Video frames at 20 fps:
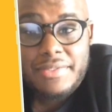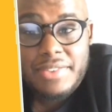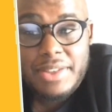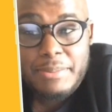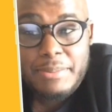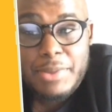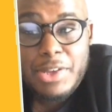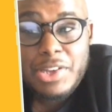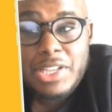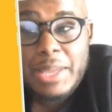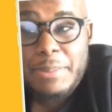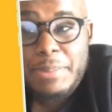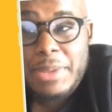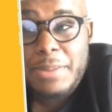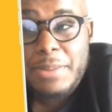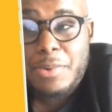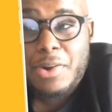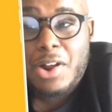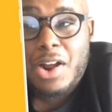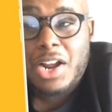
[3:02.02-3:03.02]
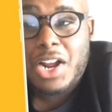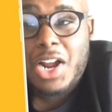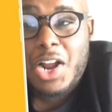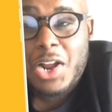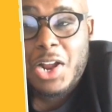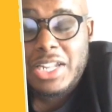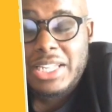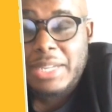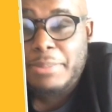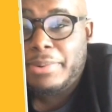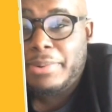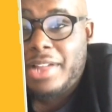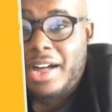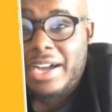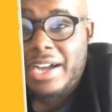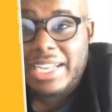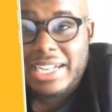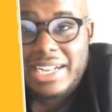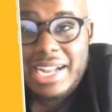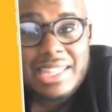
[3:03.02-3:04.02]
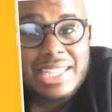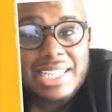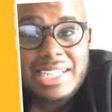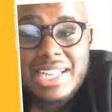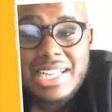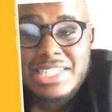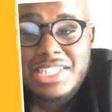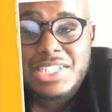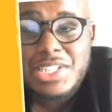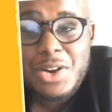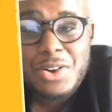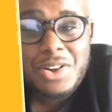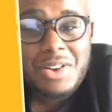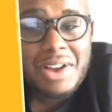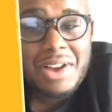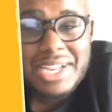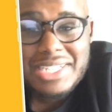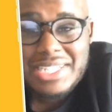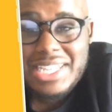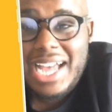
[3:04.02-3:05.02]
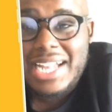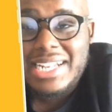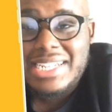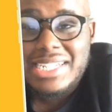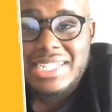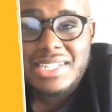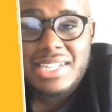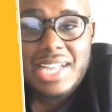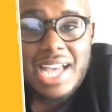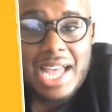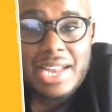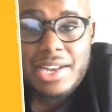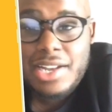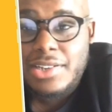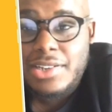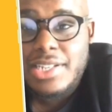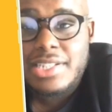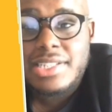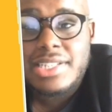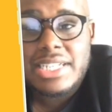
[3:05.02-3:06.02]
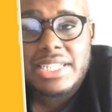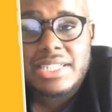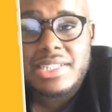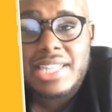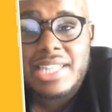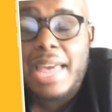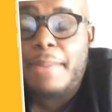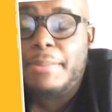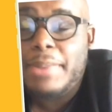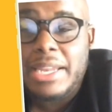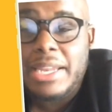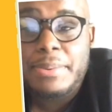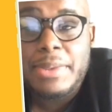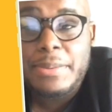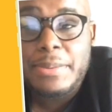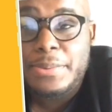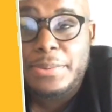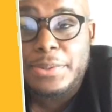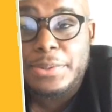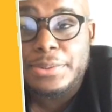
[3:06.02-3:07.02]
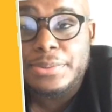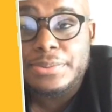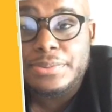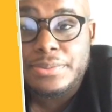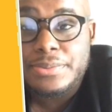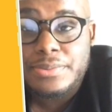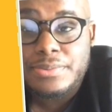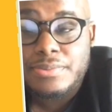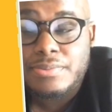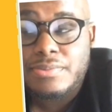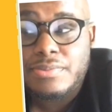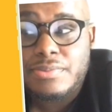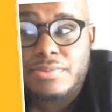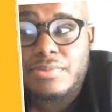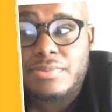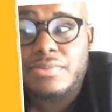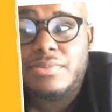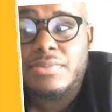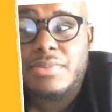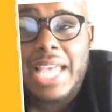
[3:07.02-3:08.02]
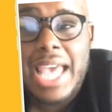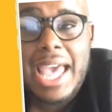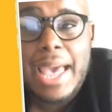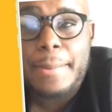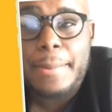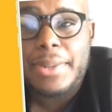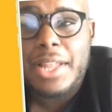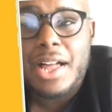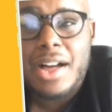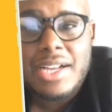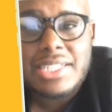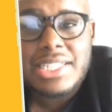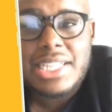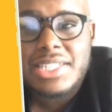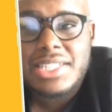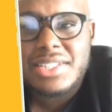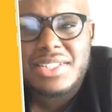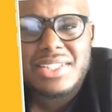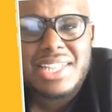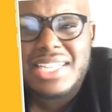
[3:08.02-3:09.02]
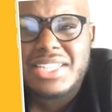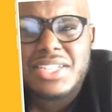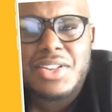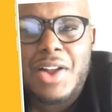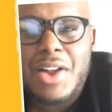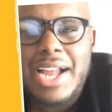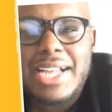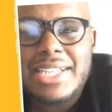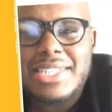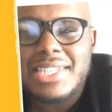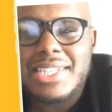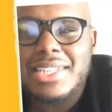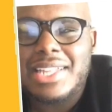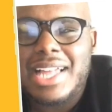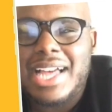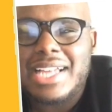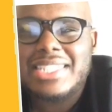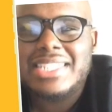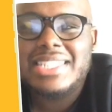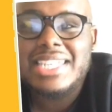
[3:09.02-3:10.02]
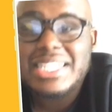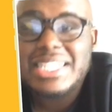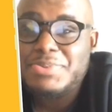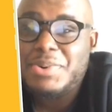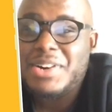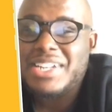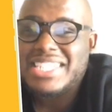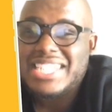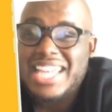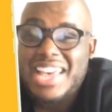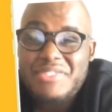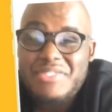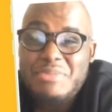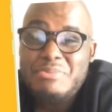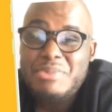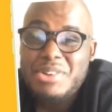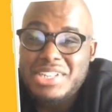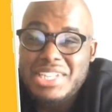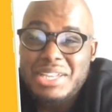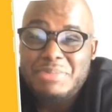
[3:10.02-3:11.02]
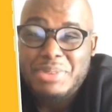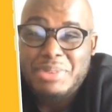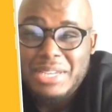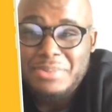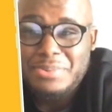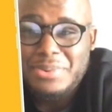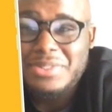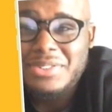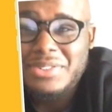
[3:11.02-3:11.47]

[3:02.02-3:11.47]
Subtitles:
million people are currently blogging. And I think that's so crazy. I did not know that many people had blogs. That's crazy. Like 6.7 million people.